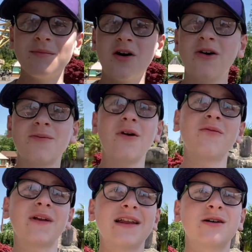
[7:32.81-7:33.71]
off
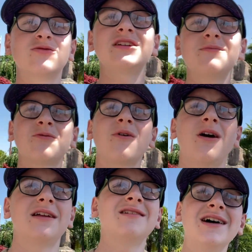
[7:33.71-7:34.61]
of that little Jeep
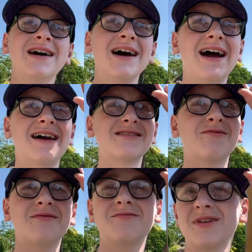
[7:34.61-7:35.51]
ride and
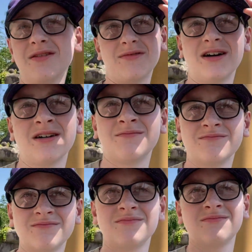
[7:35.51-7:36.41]
we were
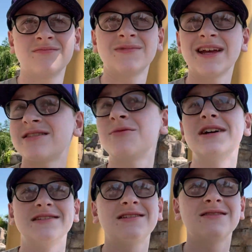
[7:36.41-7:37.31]
getting
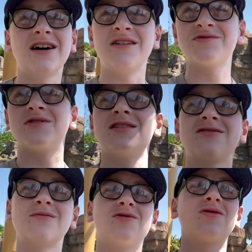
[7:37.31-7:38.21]
wet after I
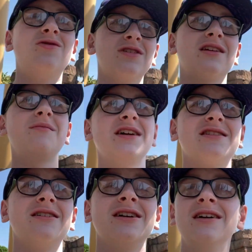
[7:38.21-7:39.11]
stopped recording
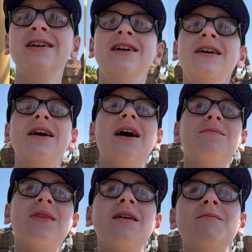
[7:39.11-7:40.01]
immediately.
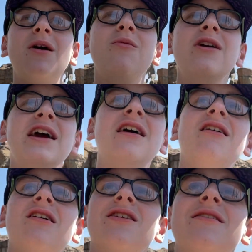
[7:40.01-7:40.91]
But we
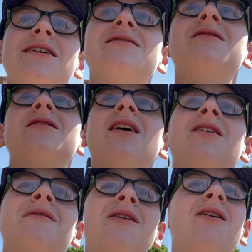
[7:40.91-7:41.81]
are going to
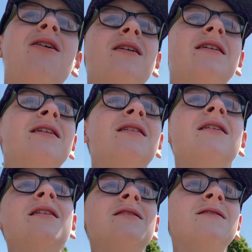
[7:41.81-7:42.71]
go on
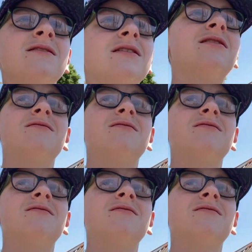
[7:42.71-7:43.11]
the